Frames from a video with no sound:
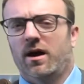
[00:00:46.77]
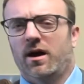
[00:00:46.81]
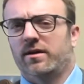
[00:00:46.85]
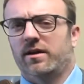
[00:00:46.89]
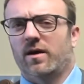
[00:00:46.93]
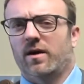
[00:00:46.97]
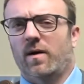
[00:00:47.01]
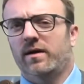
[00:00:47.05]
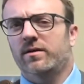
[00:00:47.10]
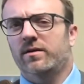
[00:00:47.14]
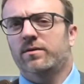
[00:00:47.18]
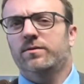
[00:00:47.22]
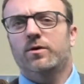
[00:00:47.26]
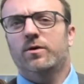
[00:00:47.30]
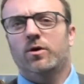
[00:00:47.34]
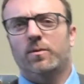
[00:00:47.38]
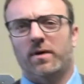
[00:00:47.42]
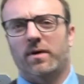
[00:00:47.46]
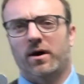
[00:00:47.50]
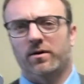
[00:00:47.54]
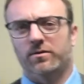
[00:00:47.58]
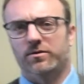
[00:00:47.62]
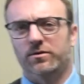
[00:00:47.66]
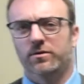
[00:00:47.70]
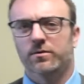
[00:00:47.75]
Now, I don't know
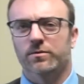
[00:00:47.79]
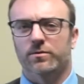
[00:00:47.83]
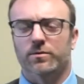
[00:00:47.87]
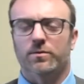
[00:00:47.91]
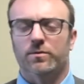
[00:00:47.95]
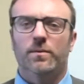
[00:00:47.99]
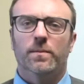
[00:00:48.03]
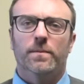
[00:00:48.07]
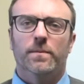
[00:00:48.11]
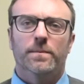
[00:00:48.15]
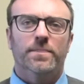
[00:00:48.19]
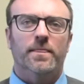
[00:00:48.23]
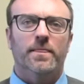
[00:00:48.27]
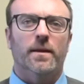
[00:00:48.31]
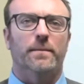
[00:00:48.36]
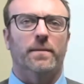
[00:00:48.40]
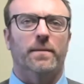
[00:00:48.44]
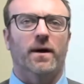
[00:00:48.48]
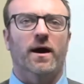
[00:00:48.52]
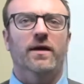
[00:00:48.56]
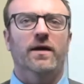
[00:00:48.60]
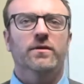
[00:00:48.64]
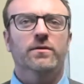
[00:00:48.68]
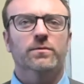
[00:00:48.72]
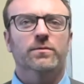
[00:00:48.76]
about you,
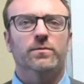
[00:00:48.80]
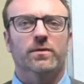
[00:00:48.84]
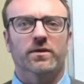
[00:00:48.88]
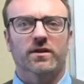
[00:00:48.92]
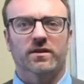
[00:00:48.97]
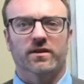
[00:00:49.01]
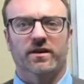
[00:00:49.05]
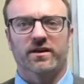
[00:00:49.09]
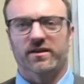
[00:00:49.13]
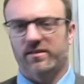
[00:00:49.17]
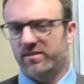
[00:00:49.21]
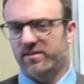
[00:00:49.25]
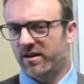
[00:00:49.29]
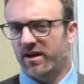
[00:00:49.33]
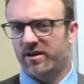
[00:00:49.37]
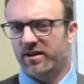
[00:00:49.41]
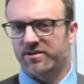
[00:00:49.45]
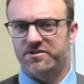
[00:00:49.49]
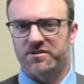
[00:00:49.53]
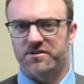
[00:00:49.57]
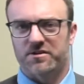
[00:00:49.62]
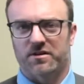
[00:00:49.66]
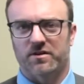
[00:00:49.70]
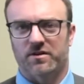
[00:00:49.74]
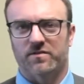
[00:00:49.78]
but I don't really like the
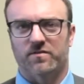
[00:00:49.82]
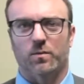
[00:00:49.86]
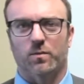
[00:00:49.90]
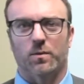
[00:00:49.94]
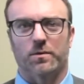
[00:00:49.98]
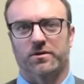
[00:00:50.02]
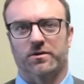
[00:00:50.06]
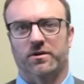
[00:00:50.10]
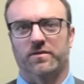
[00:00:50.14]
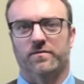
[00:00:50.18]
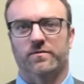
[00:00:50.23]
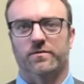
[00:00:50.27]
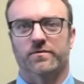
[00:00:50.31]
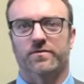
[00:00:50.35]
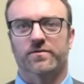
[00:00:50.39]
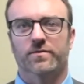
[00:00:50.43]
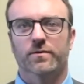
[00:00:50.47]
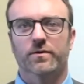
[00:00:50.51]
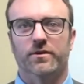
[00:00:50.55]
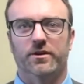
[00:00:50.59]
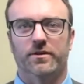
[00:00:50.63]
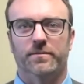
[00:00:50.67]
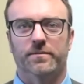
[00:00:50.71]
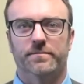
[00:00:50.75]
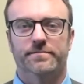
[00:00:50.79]
idea of working for
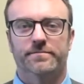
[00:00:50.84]
free.